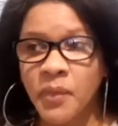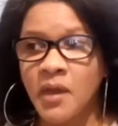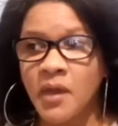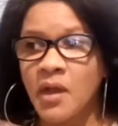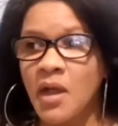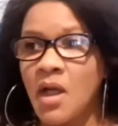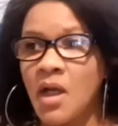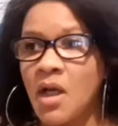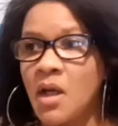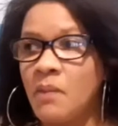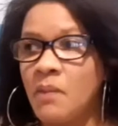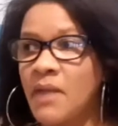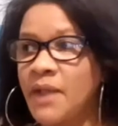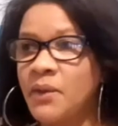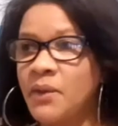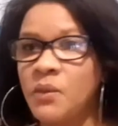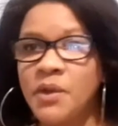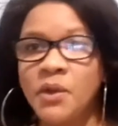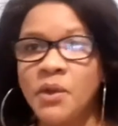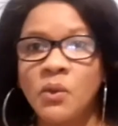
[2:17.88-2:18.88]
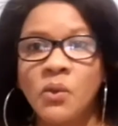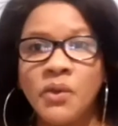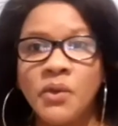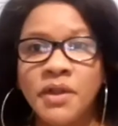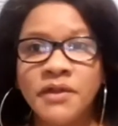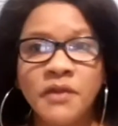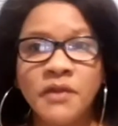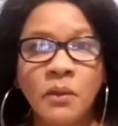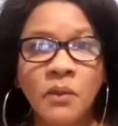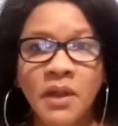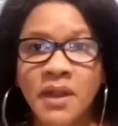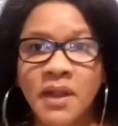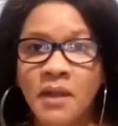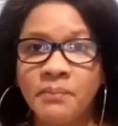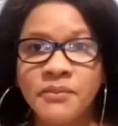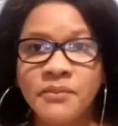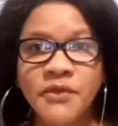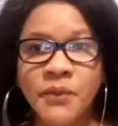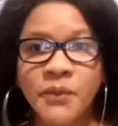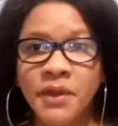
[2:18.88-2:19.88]
I don't want to go into what
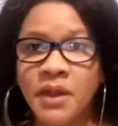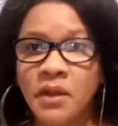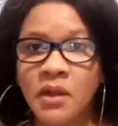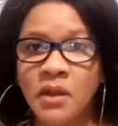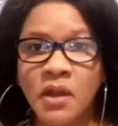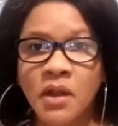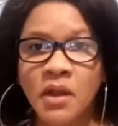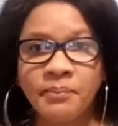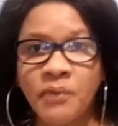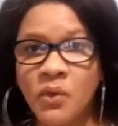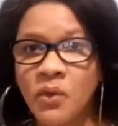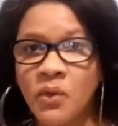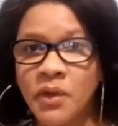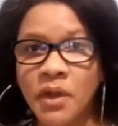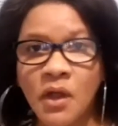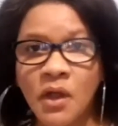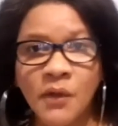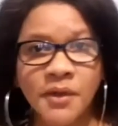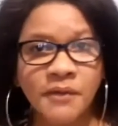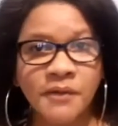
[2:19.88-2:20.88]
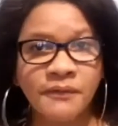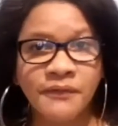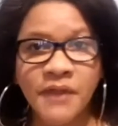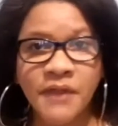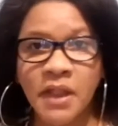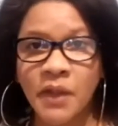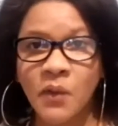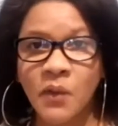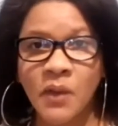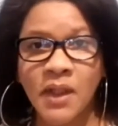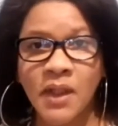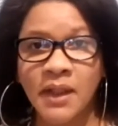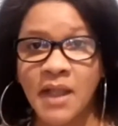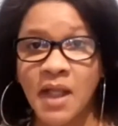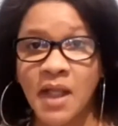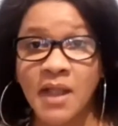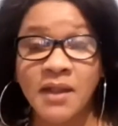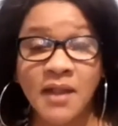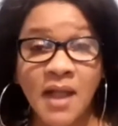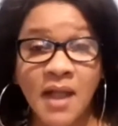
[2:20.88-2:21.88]
happens when you look at porn, how you feel and all that
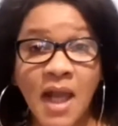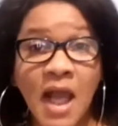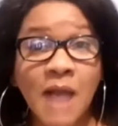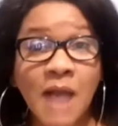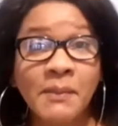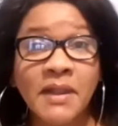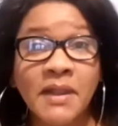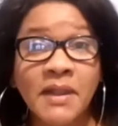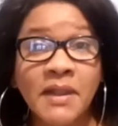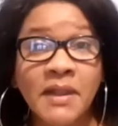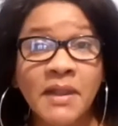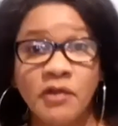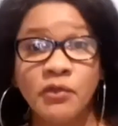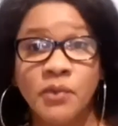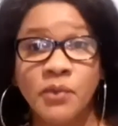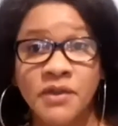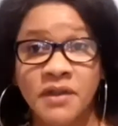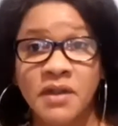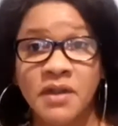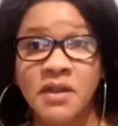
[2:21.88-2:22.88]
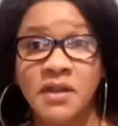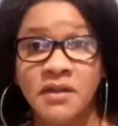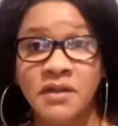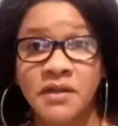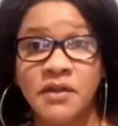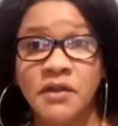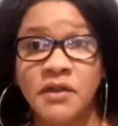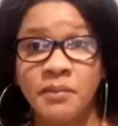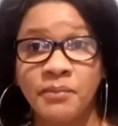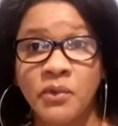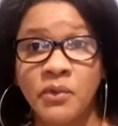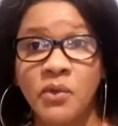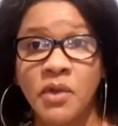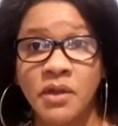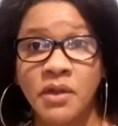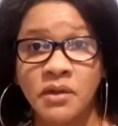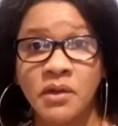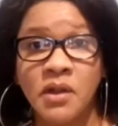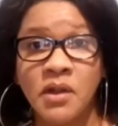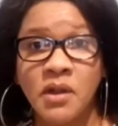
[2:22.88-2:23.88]
kind of thing. I myself was addicted to
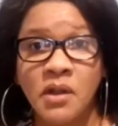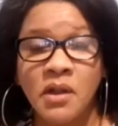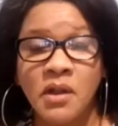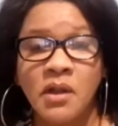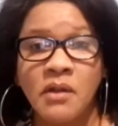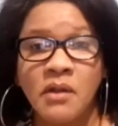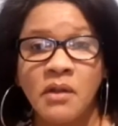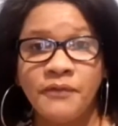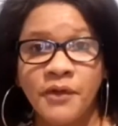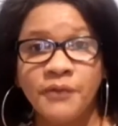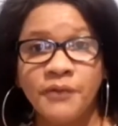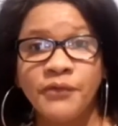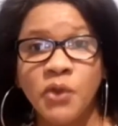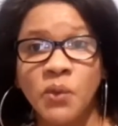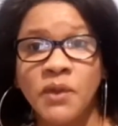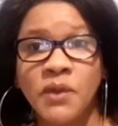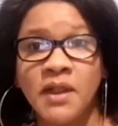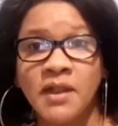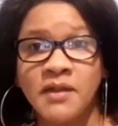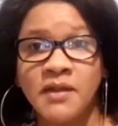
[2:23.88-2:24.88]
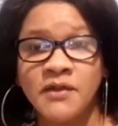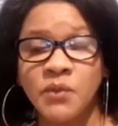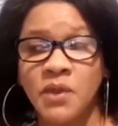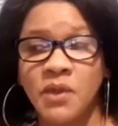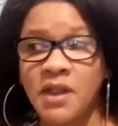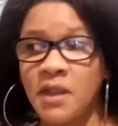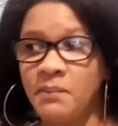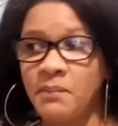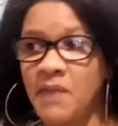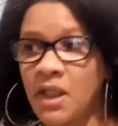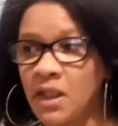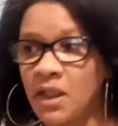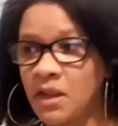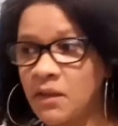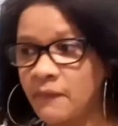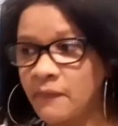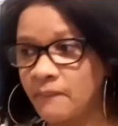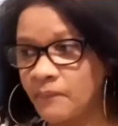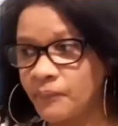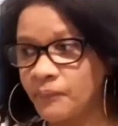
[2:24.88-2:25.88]
porn for a few years when in
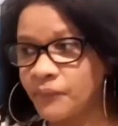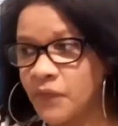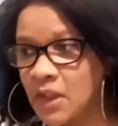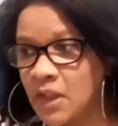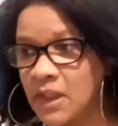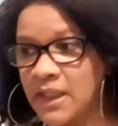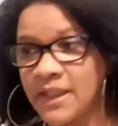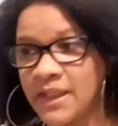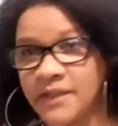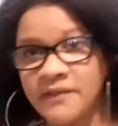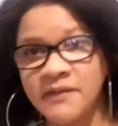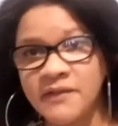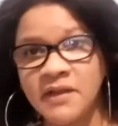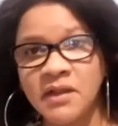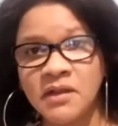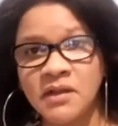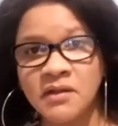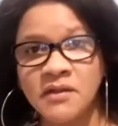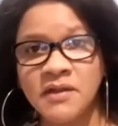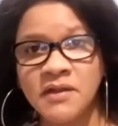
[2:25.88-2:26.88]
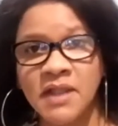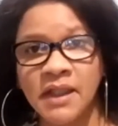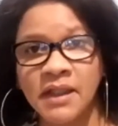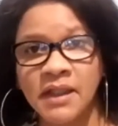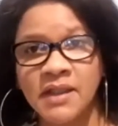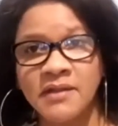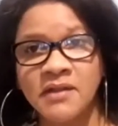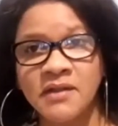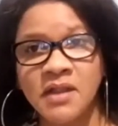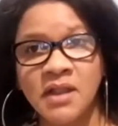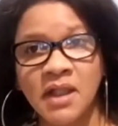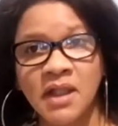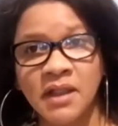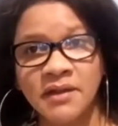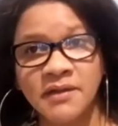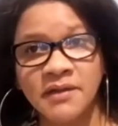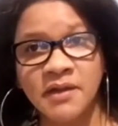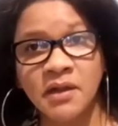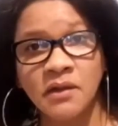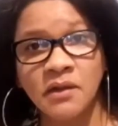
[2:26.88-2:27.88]
my late teens, like 18,
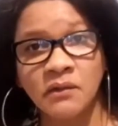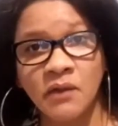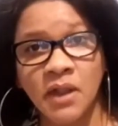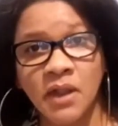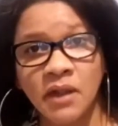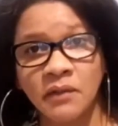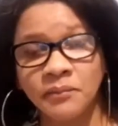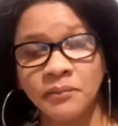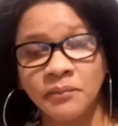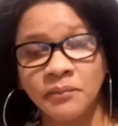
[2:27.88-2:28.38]
19, right?